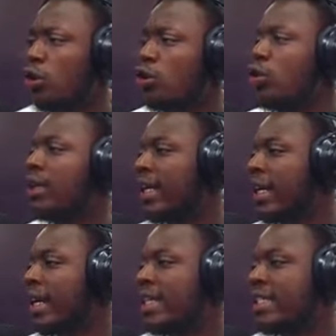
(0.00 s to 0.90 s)
you
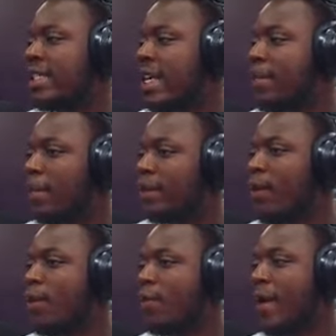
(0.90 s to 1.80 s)
think it's a matter
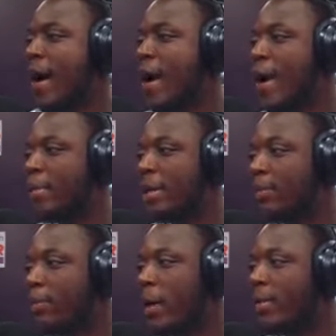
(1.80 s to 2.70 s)
of,
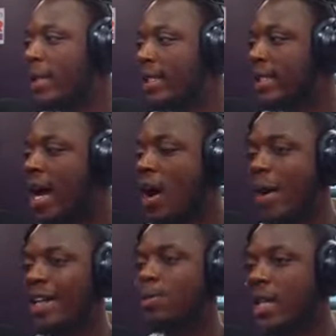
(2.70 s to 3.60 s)
probably how
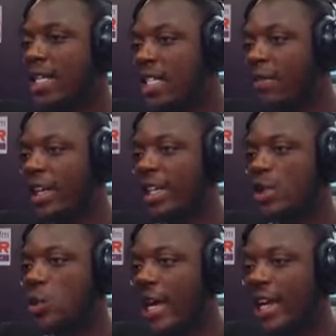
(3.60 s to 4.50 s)
expensive it
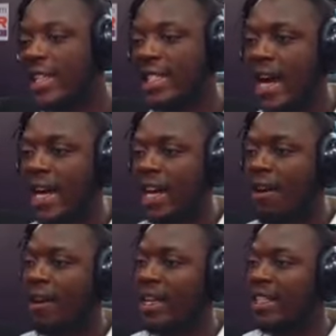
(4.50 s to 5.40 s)
is to get a
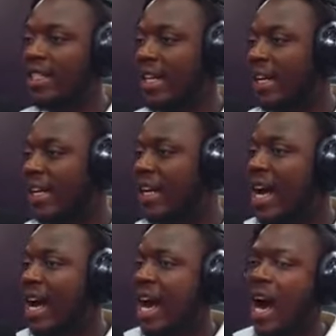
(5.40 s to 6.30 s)
CAF license and then
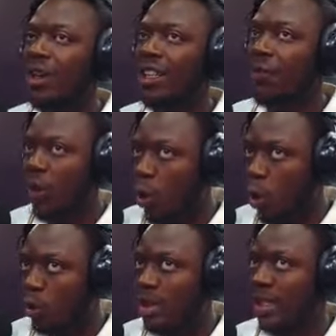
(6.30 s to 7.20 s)
how
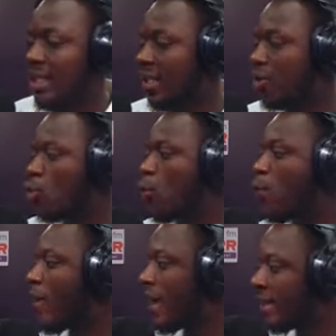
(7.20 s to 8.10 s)
difficult it is to
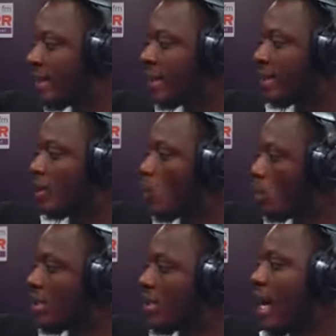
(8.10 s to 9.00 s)
find the
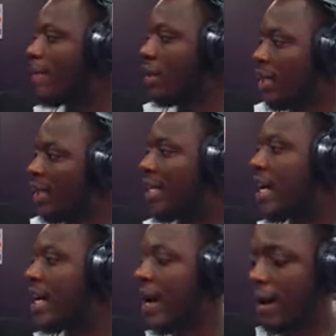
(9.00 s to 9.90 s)
course, in
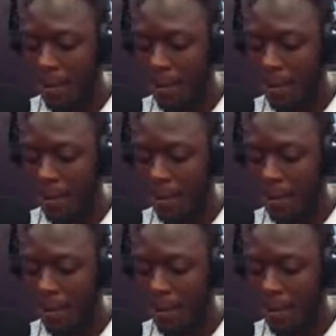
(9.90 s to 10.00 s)
Ghana?